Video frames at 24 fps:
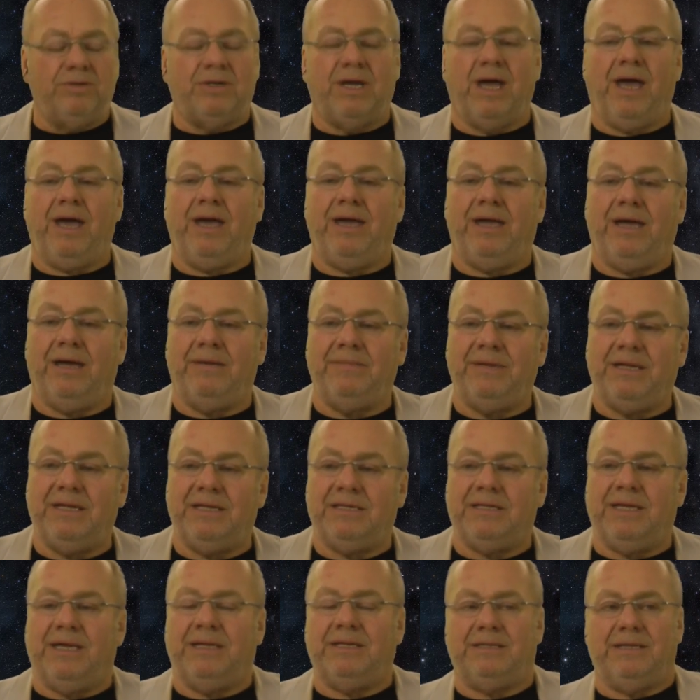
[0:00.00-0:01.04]
UK, I mean,
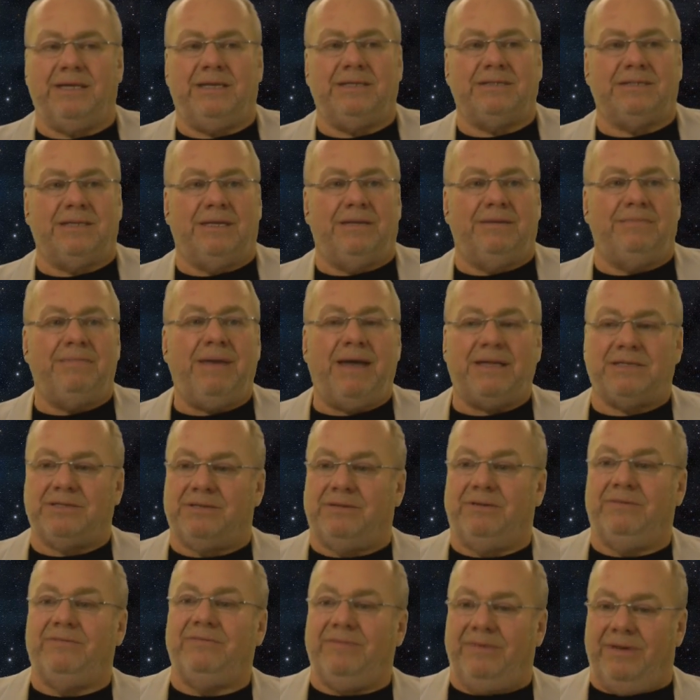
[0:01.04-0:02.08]
it is a
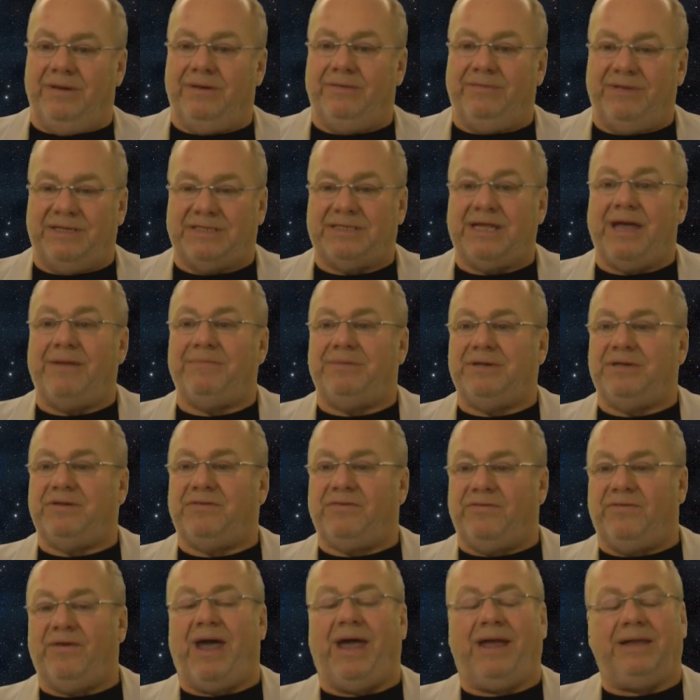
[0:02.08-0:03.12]
matter of established
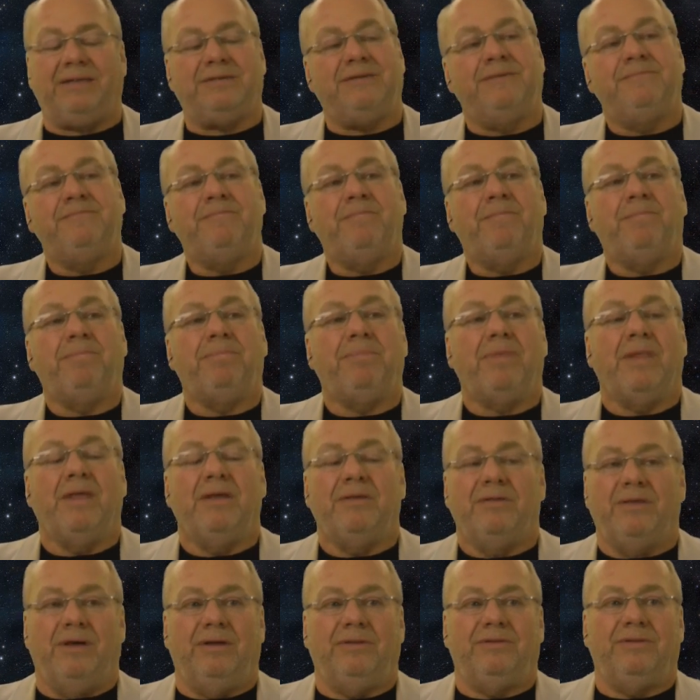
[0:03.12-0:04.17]
fact
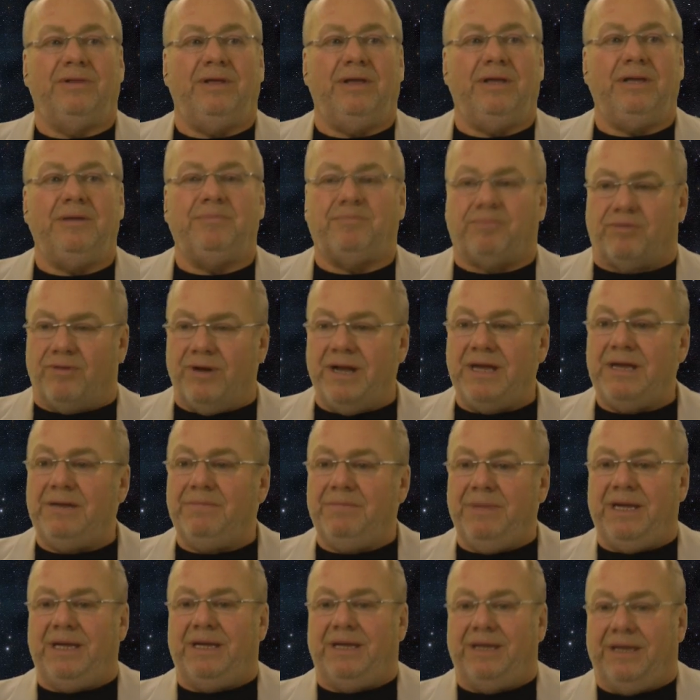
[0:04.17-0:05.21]
that the print
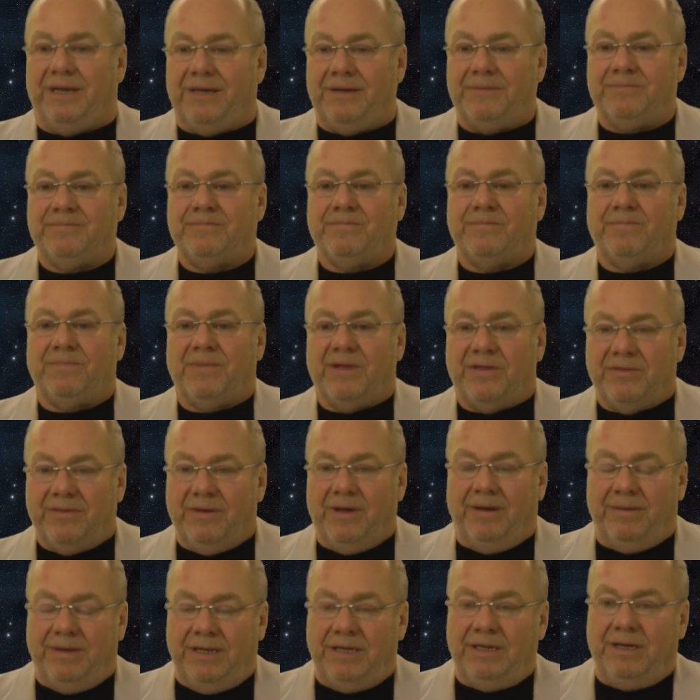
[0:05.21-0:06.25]
media,
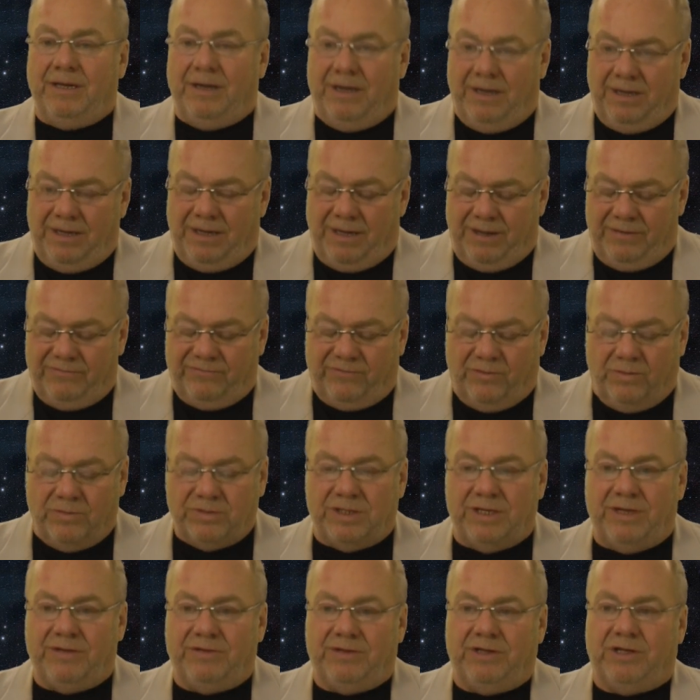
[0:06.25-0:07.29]
I mean,
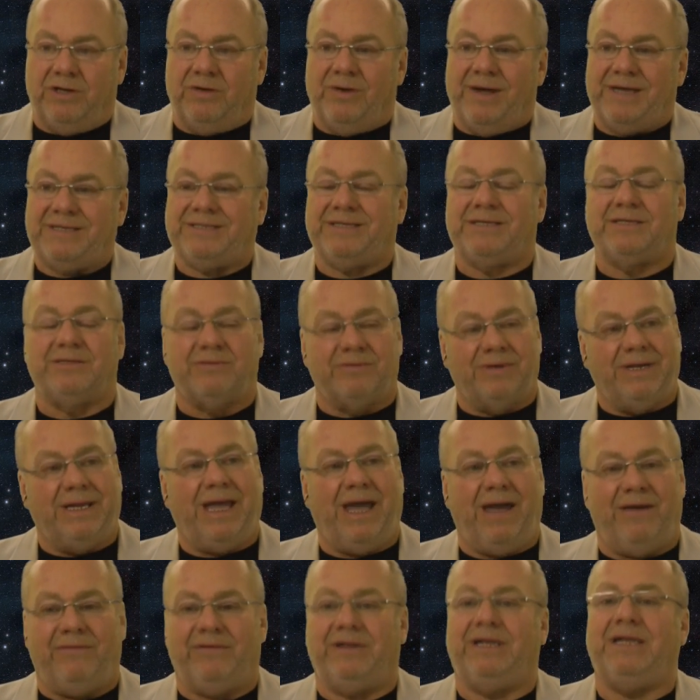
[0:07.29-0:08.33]
unfortunately, the US doesn't really
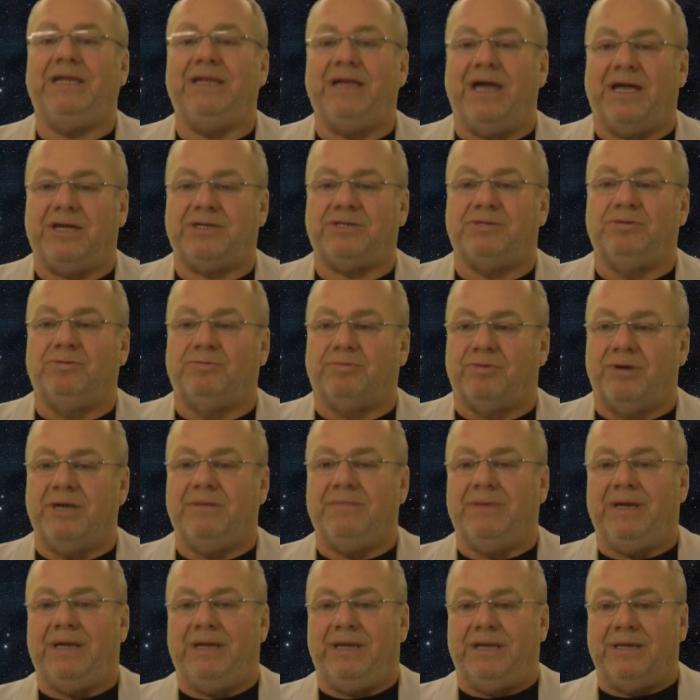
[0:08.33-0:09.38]
have any national print
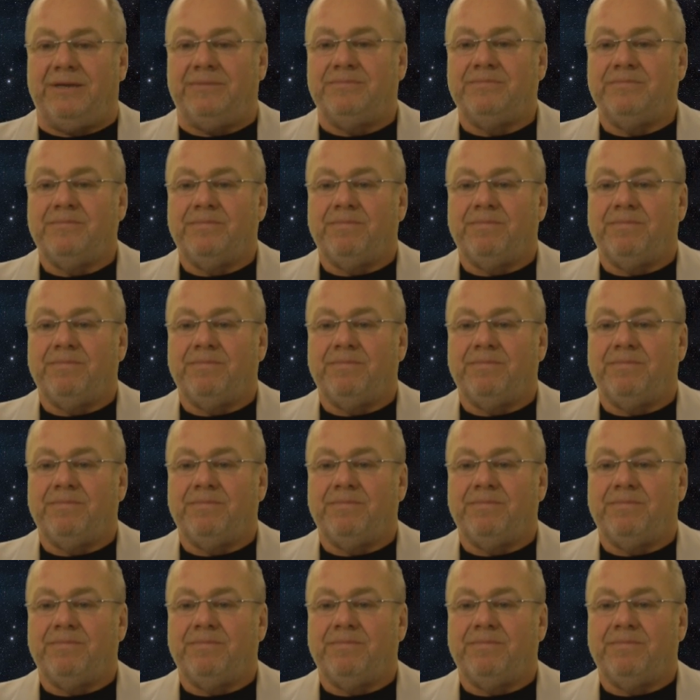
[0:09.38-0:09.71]
media.